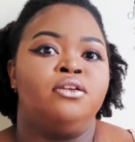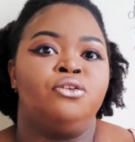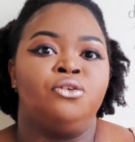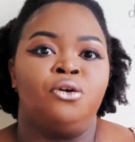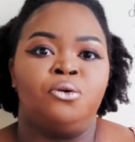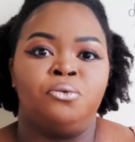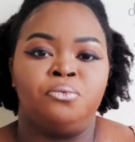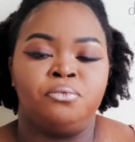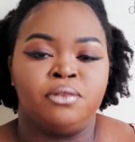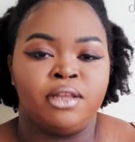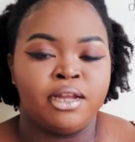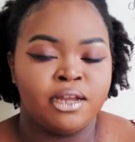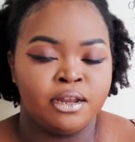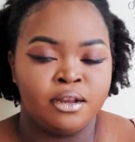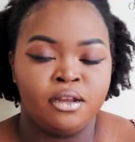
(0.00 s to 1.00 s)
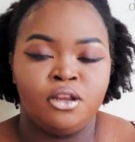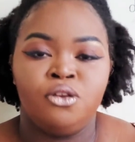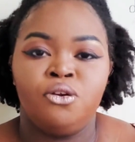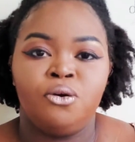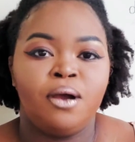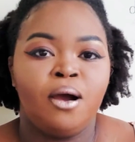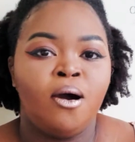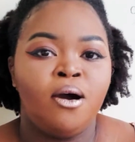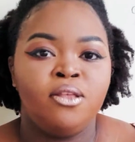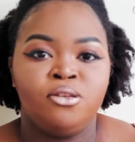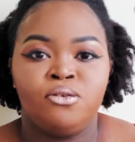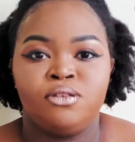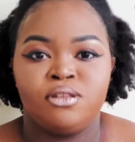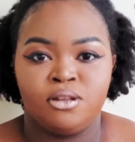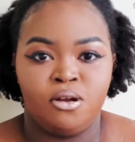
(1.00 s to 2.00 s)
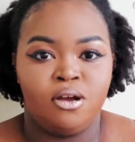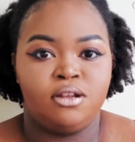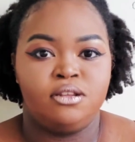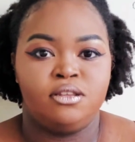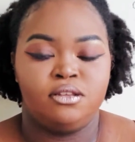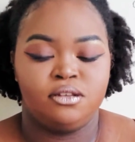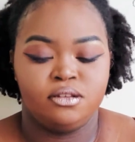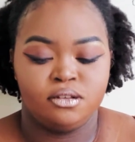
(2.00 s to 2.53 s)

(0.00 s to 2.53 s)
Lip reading: you know, thinking, you know, all those thoughts.